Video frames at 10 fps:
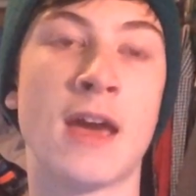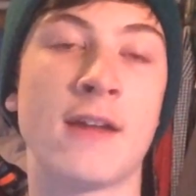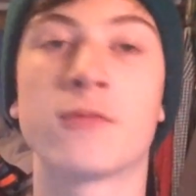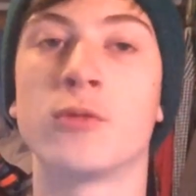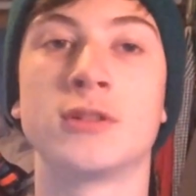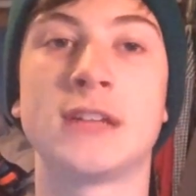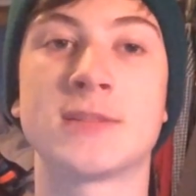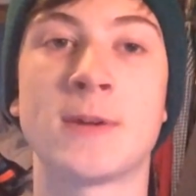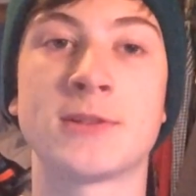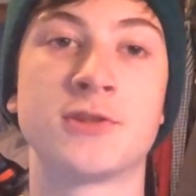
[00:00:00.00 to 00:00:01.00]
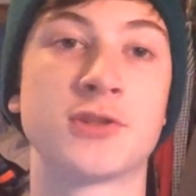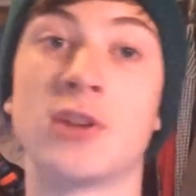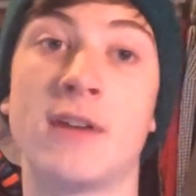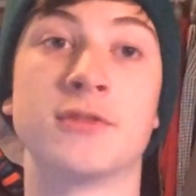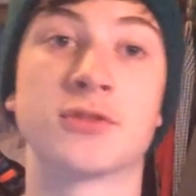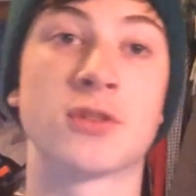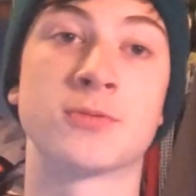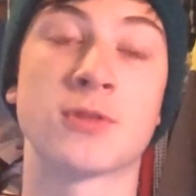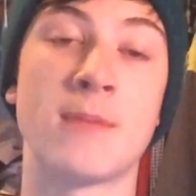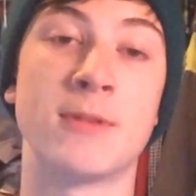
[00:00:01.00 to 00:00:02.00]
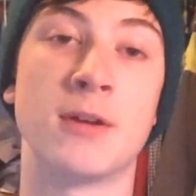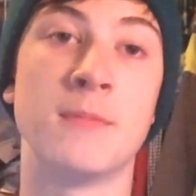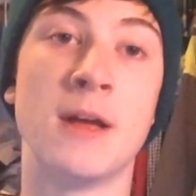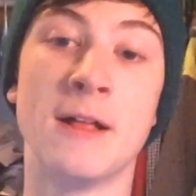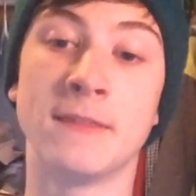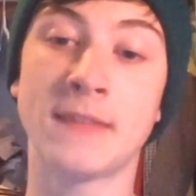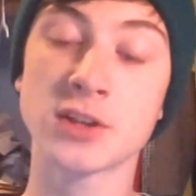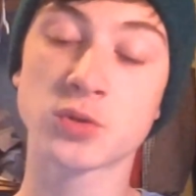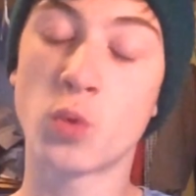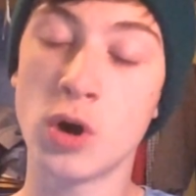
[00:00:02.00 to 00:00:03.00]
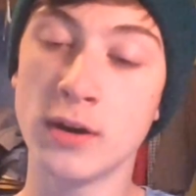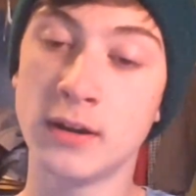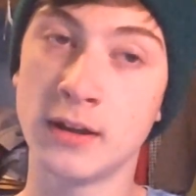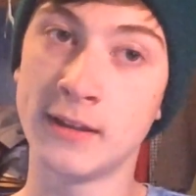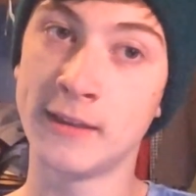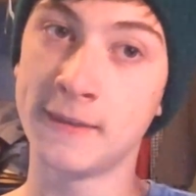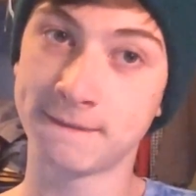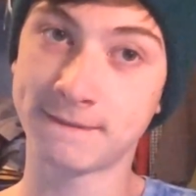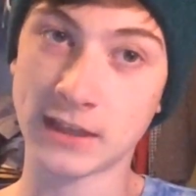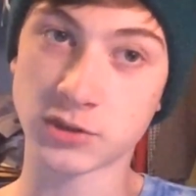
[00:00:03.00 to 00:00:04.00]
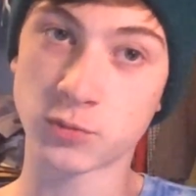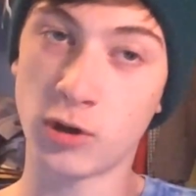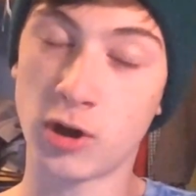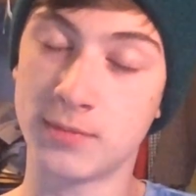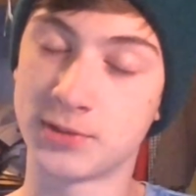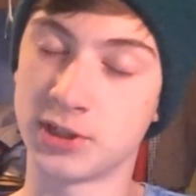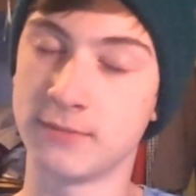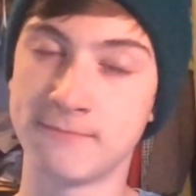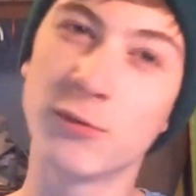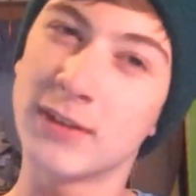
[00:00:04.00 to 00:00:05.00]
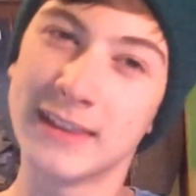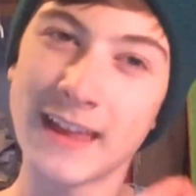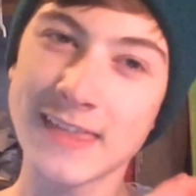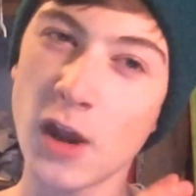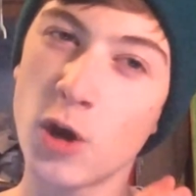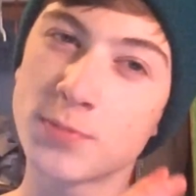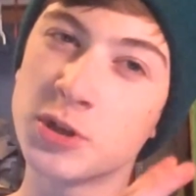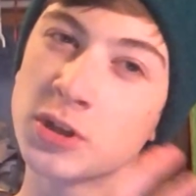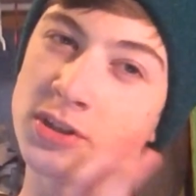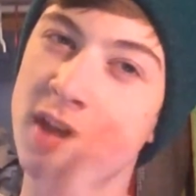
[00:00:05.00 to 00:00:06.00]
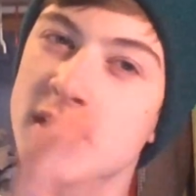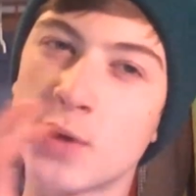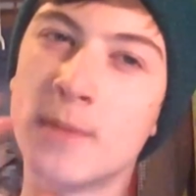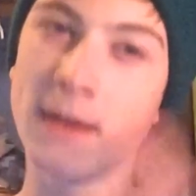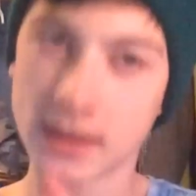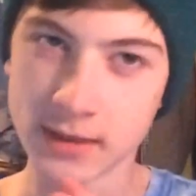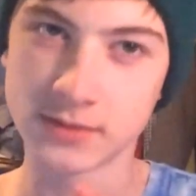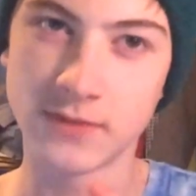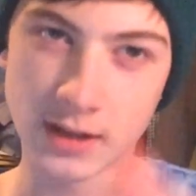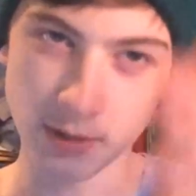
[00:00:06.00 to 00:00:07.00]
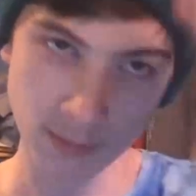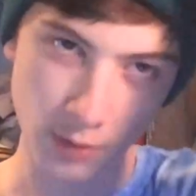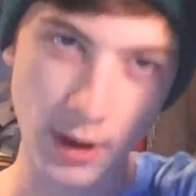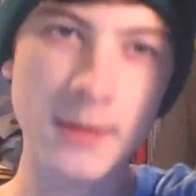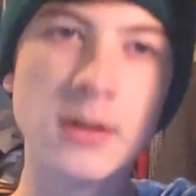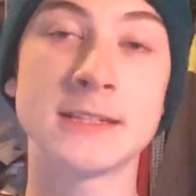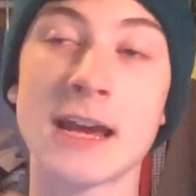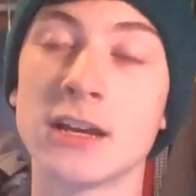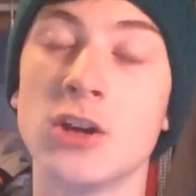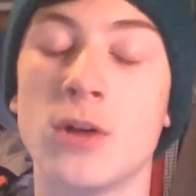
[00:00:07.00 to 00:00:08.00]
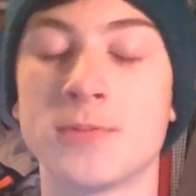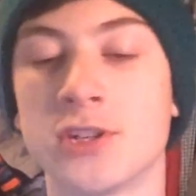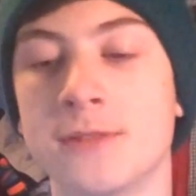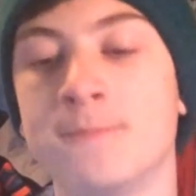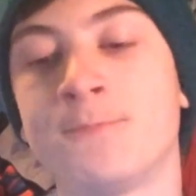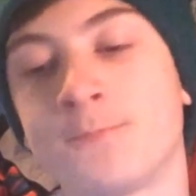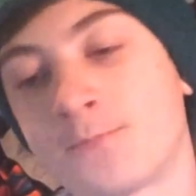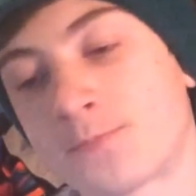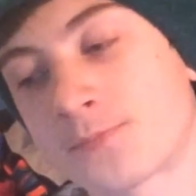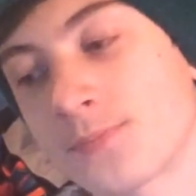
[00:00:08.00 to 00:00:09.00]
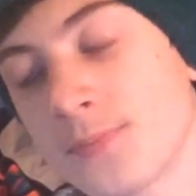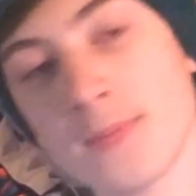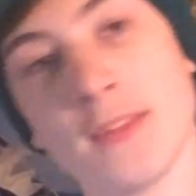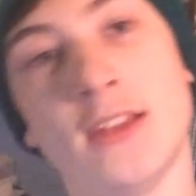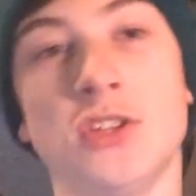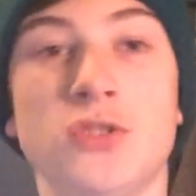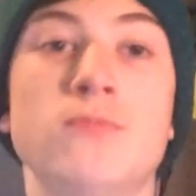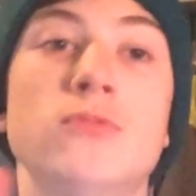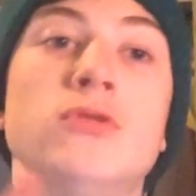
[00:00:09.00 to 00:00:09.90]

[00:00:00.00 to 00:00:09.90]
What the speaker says: and everyone on Dad's Pasta is just gonna have to subscribe there. That's one option. I don't really like that option because that's why I'm making this video, okay? Second option is